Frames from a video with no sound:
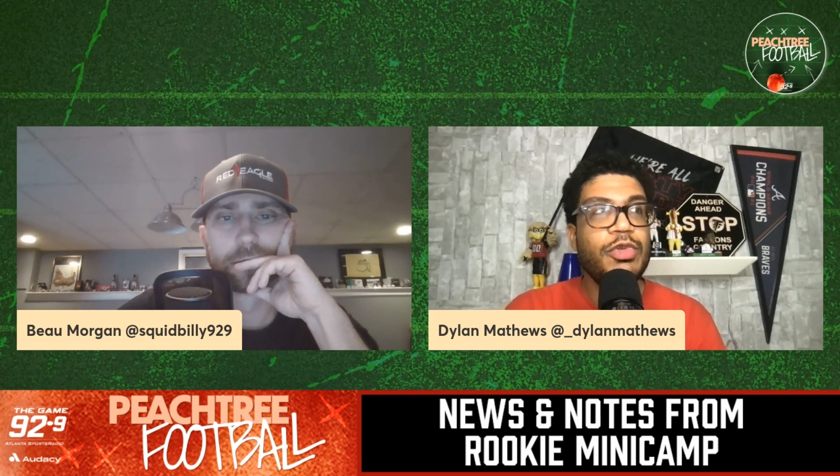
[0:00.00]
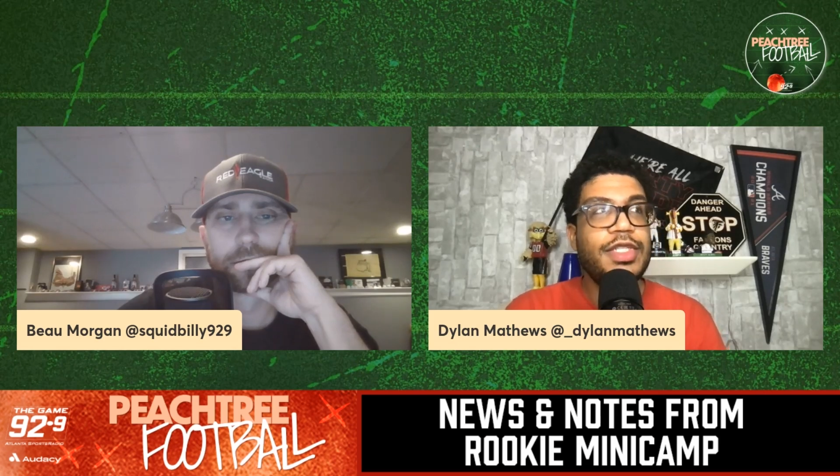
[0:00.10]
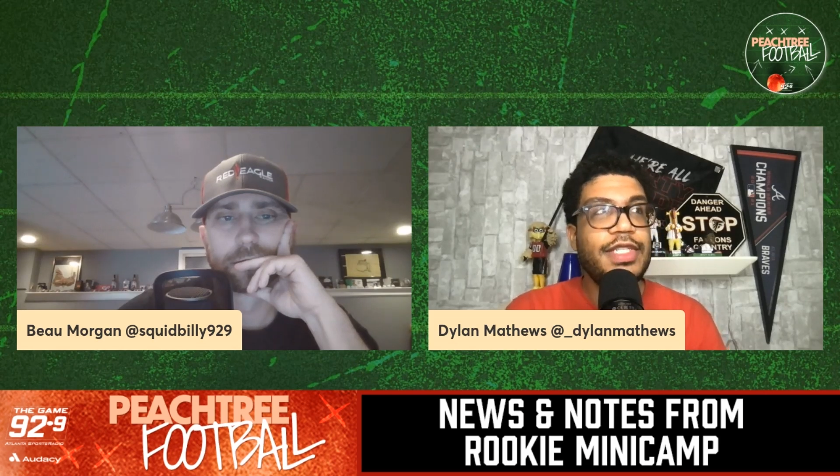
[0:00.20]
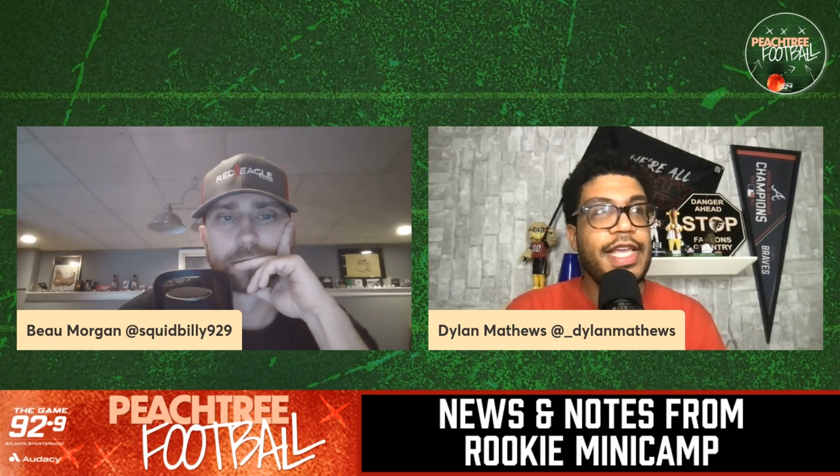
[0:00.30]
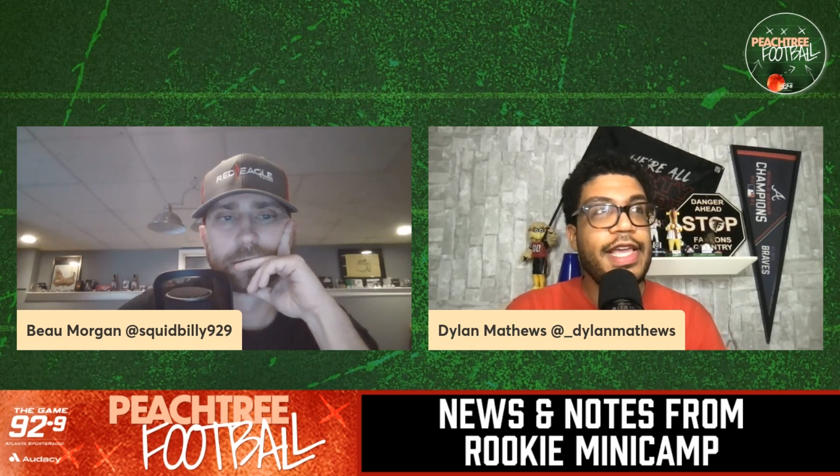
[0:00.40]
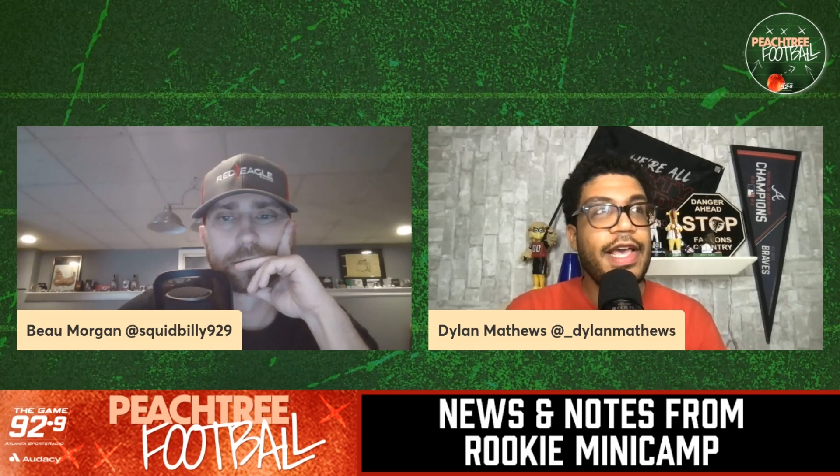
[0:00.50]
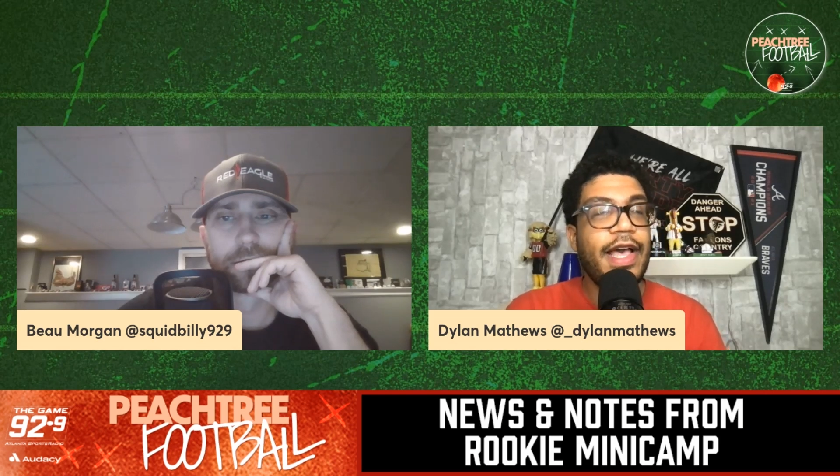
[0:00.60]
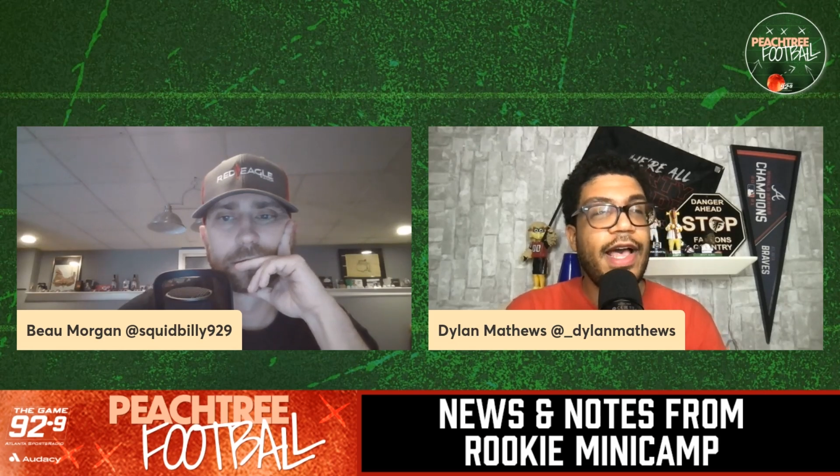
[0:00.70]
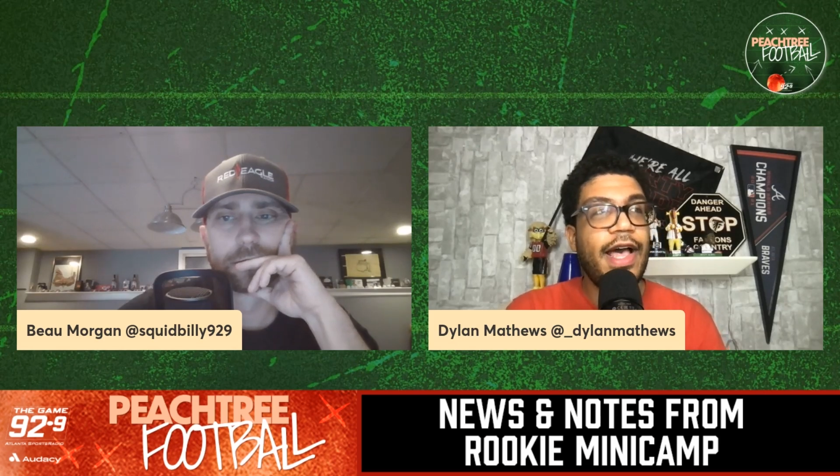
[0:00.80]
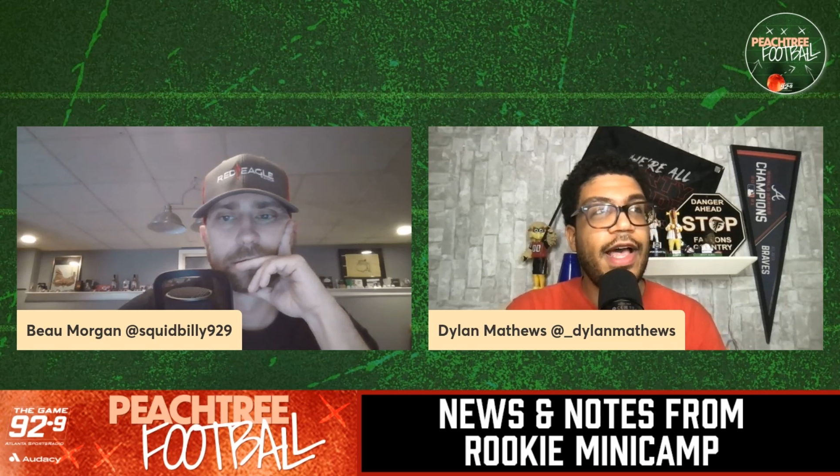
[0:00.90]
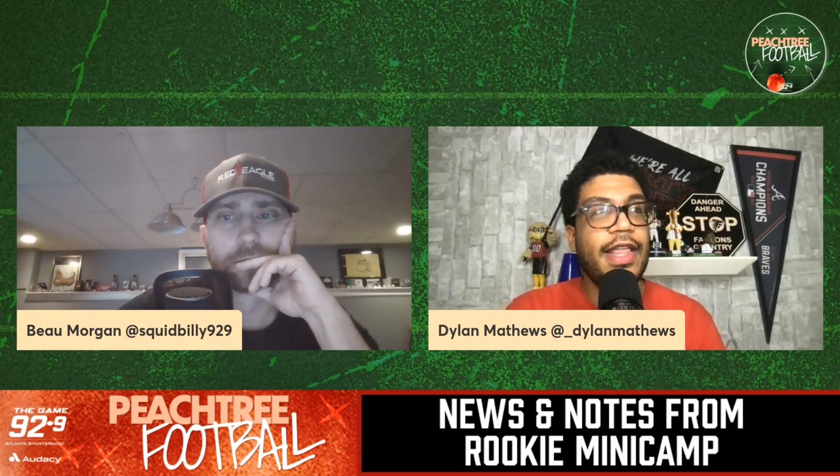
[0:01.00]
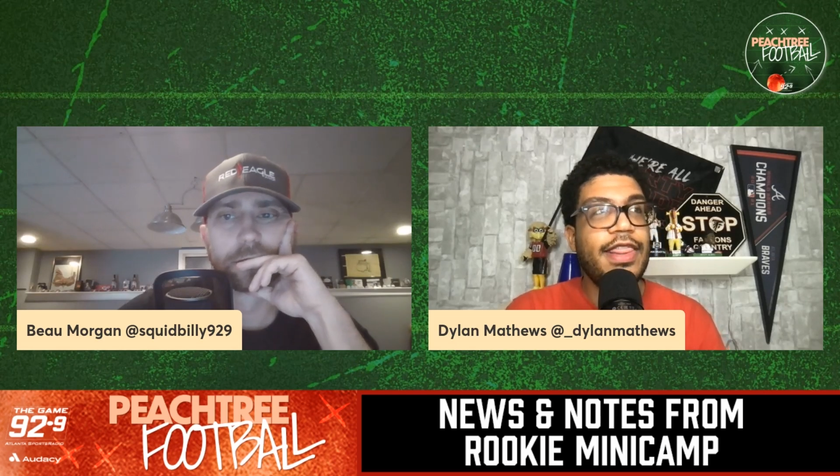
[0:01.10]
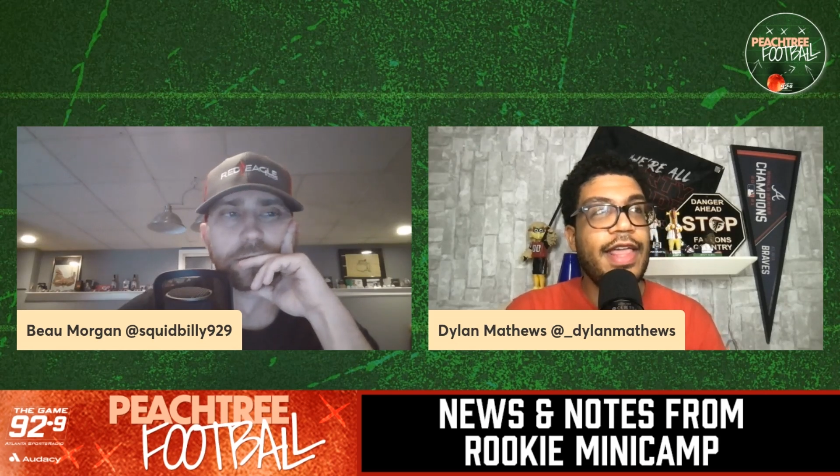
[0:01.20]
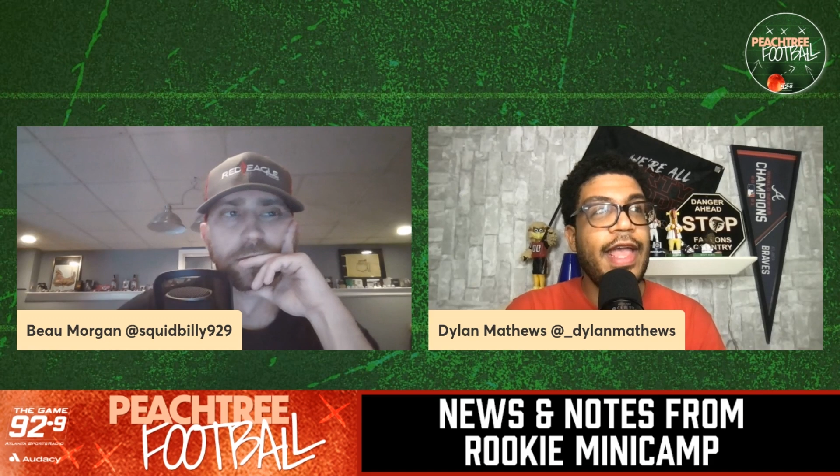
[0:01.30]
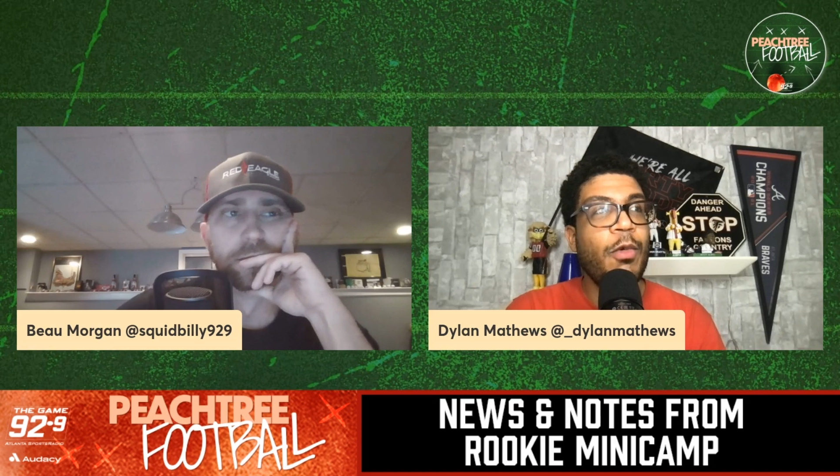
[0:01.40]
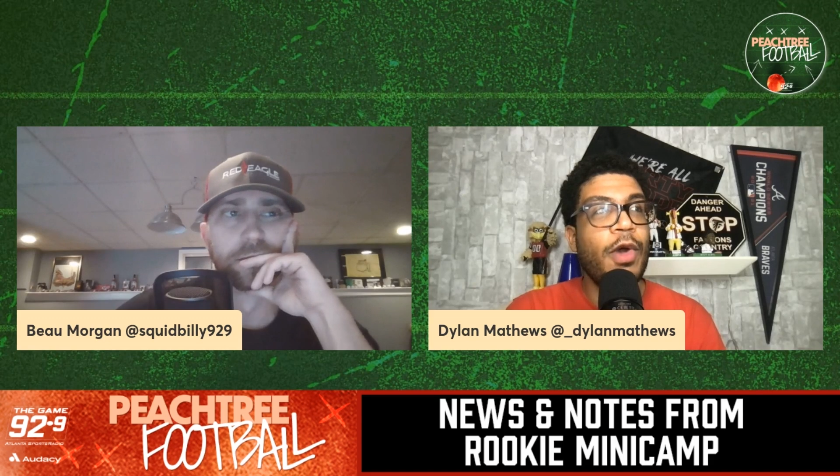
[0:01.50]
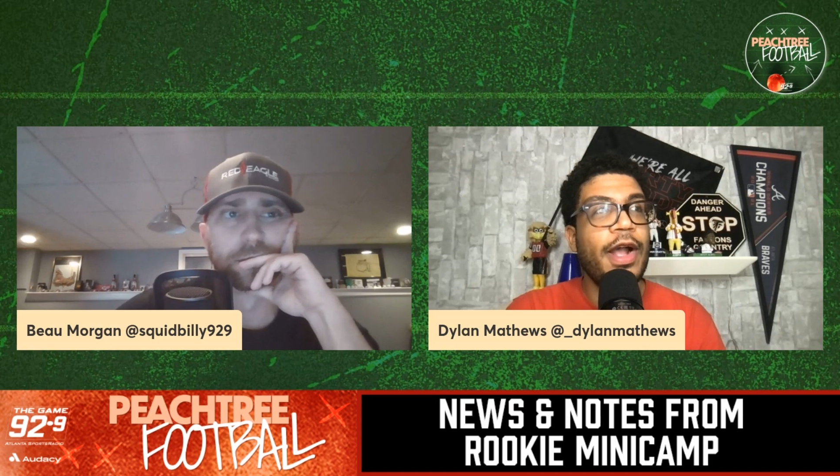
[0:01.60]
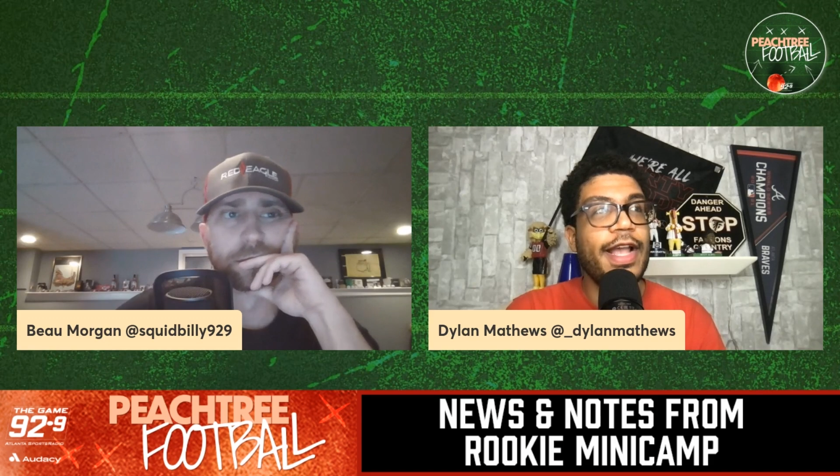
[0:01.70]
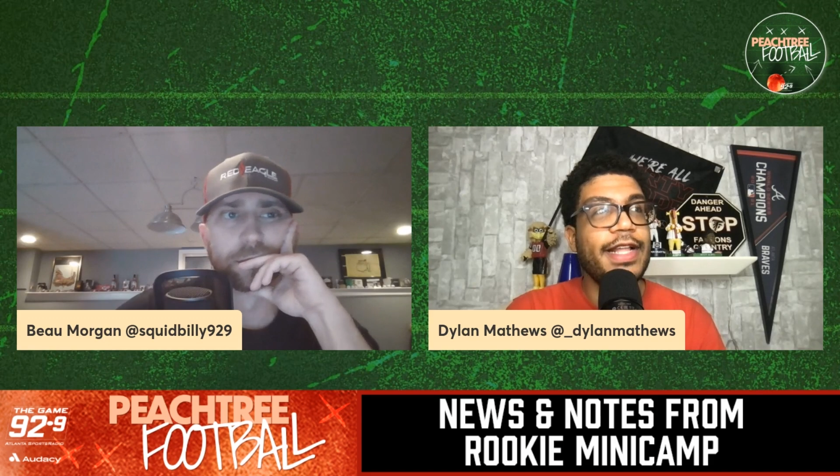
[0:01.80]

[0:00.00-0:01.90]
see a thing where